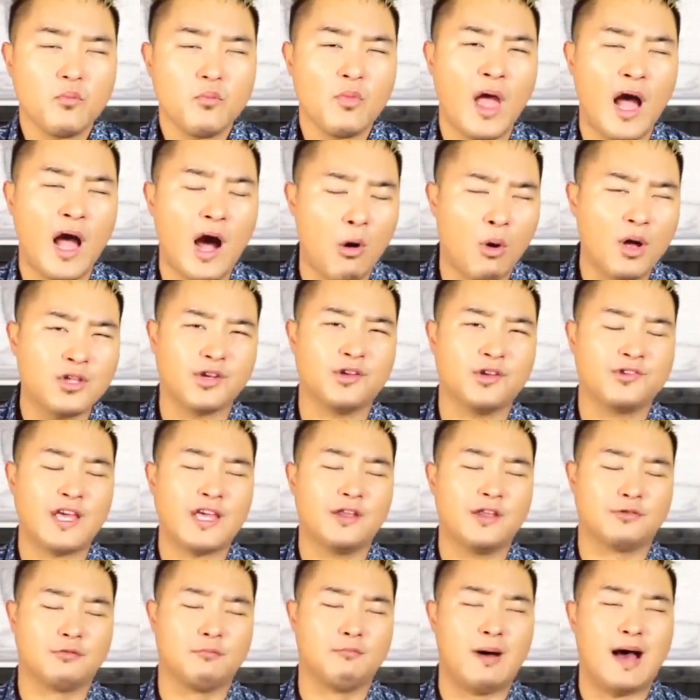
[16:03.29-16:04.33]
I want you to
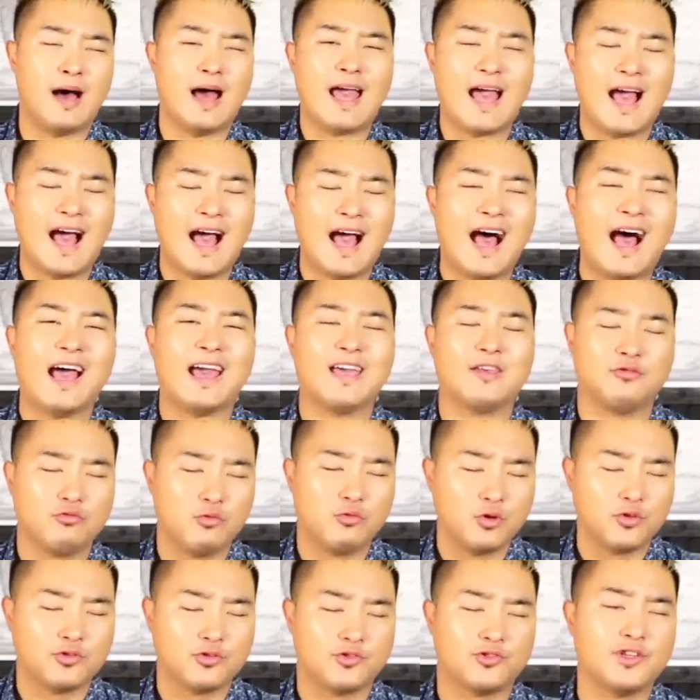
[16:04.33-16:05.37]
say this: my eyes
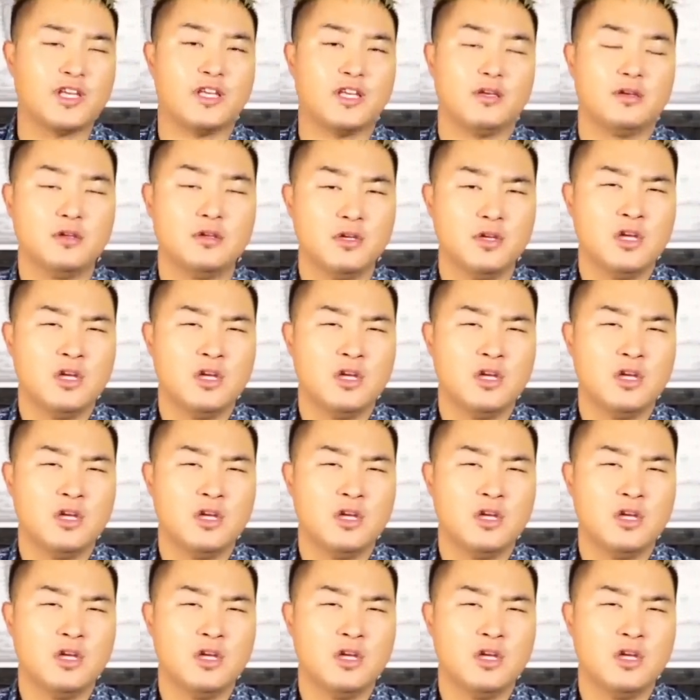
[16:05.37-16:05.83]
will see.